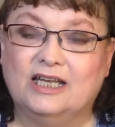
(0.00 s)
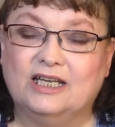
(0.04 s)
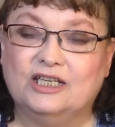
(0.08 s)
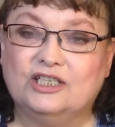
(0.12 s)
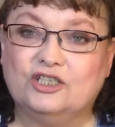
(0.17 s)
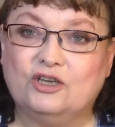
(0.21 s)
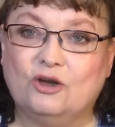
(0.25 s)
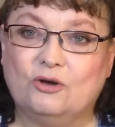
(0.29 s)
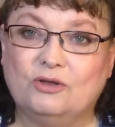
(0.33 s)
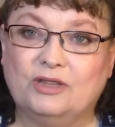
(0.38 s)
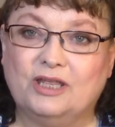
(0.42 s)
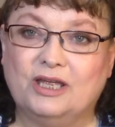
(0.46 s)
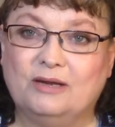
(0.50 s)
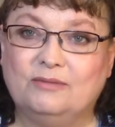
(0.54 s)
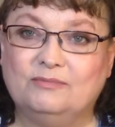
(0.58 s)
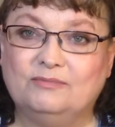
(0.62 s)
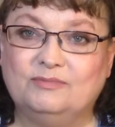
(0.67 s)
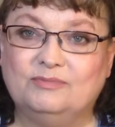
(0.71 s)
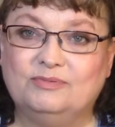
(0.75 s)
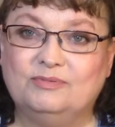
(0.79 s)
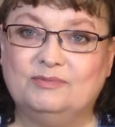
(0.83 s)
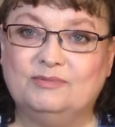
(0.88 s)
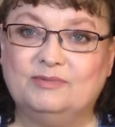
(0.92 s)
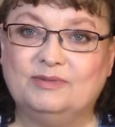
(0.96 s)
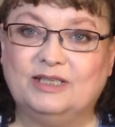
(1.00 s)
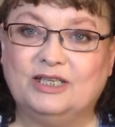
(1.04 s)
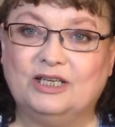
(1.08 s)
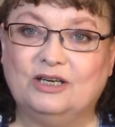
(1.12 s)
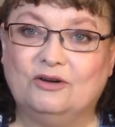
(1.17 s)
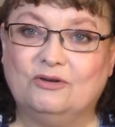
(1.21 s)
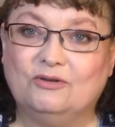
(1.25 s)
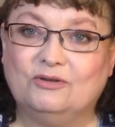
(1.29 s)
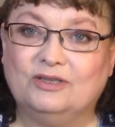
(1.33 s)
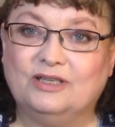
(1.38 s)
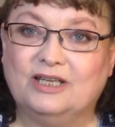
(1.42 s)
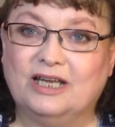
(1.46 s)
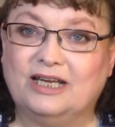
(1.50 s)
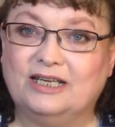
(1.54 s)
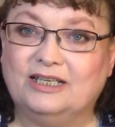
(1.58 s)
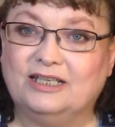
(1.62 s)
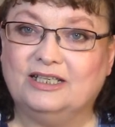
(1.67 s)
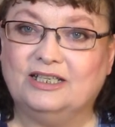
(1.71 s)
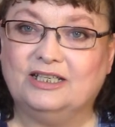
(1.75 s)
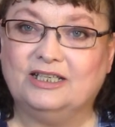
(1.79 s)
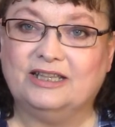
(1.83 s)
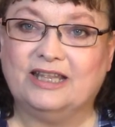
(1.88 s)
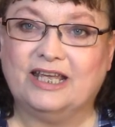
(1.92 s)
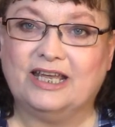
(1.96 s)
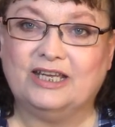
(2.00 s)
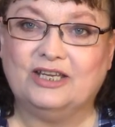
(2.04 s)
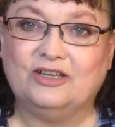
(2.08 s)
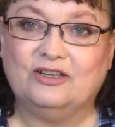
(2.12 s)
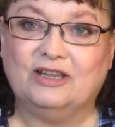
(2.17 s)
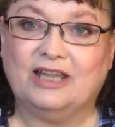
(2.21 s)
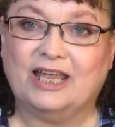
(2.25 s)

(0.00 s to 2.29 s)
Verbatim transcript: show them, you know, that you